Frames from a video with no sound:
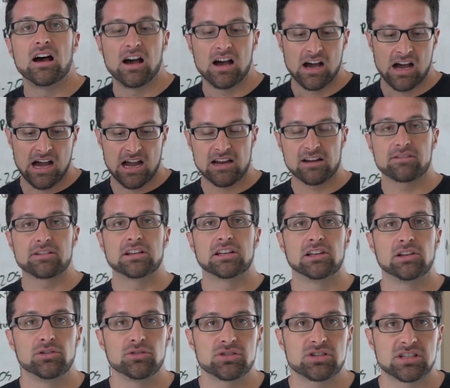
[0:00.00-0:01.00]
higher
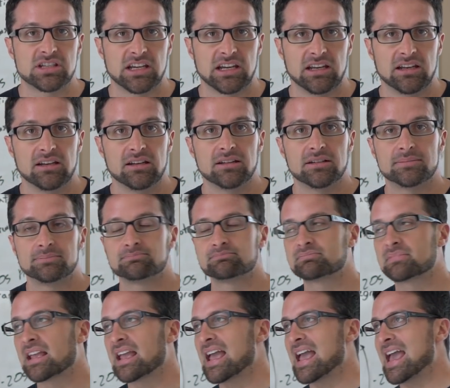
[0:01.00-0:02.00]
in leucine,
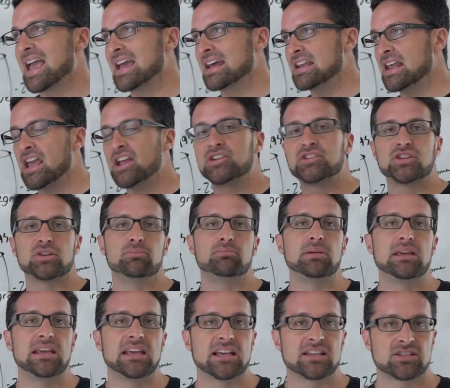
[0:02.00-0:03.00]
and H M
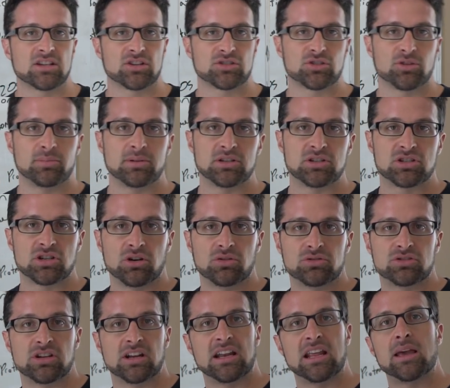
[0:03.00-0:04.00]
B has also been
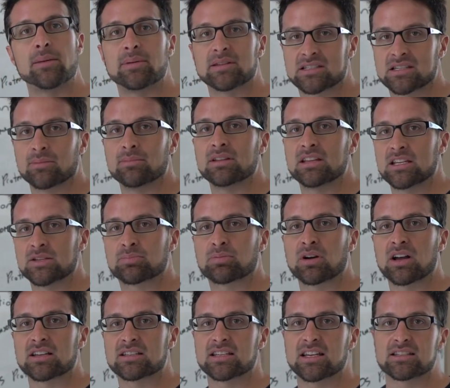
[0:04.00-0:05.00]
shown to inhibit some of these
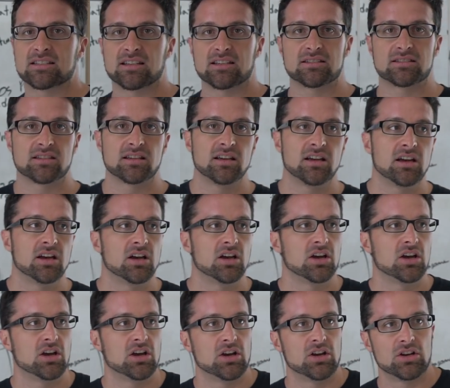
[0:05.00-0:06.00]
processes.
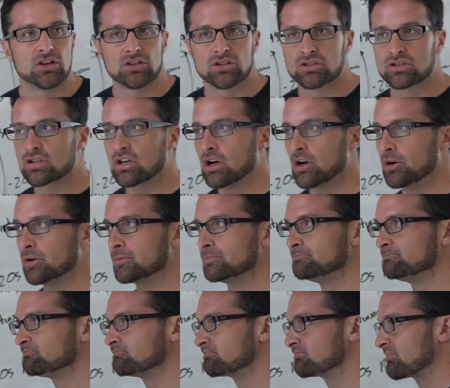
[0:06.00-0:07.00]

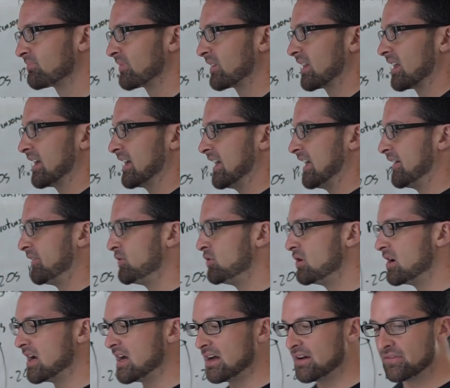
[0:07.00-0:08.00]
So if
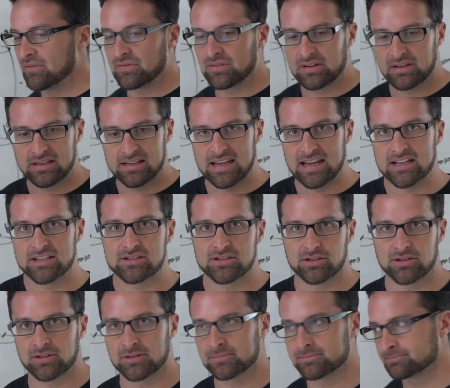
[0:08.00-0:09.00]
you have cancer,